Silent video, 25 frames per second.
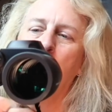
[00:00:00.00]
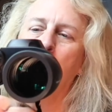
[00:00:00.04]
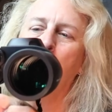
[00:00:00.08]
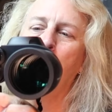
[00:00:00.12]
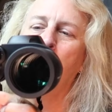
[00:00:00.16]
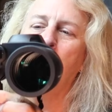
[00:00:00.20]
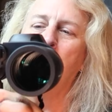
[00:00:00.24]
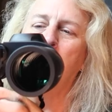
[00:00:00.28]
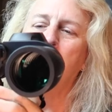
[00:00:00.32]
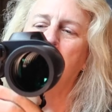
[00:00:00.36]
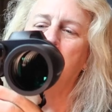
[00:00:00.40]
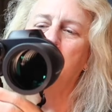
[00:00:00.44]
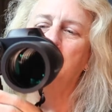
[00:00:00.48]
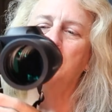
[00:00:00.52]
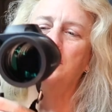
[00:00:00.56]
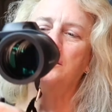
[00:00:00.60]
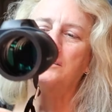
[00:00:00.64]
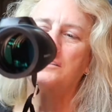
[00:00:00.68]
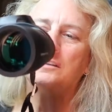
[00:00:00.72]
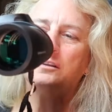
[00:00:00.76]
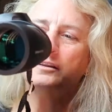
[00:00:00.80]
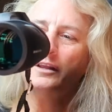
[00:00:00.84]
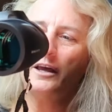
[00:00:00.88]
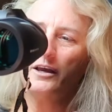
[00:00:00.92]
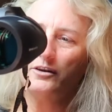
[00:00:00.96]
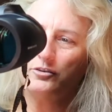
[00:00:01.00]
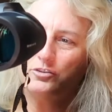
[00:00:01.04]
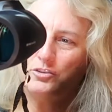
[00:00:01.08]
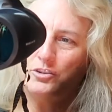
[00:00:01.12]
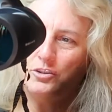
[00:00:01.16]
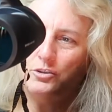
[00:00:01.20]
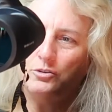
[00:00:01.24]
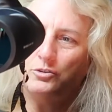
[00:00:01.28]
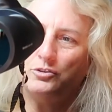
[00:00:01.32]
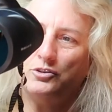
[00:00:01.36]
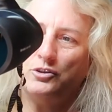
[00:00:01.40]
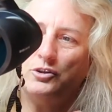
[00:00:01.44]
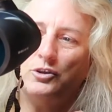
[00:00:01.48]
But this allows
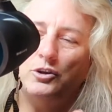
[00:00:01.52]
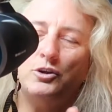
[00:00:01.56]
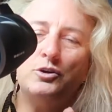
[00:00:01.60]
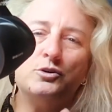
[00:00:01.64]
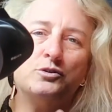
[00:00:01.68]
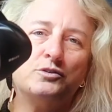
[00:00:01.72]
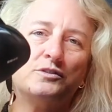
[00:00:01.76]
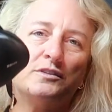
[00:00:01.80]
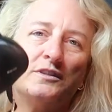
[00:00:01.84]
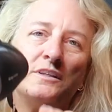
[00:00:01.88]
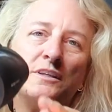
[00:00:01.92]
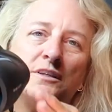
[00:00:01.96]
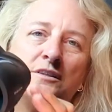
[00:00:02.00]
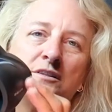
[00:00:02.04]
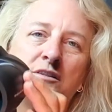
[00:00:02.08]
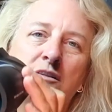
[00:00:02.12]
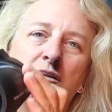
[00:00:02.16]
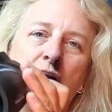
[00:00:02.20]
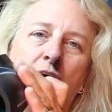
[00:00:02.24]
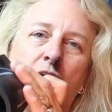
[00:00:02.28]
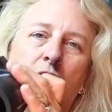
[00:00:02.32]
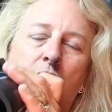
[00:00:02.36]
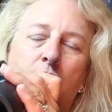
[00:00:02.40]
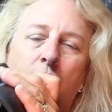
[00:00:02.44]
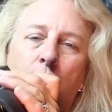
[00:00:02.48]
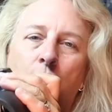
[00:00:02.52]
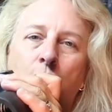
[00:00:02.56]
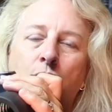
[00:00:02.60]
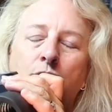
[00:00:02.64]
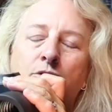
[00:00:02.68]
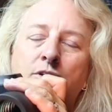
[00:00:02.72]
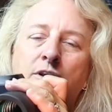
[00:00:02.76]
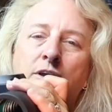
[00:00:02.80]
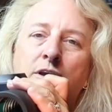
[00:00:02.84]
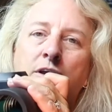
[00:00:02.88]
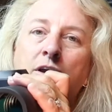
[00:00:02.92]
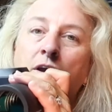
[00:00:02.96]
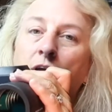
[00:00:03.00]
you to use these not
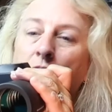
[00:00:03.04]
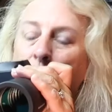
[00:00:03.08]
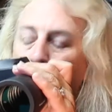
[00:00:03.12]
only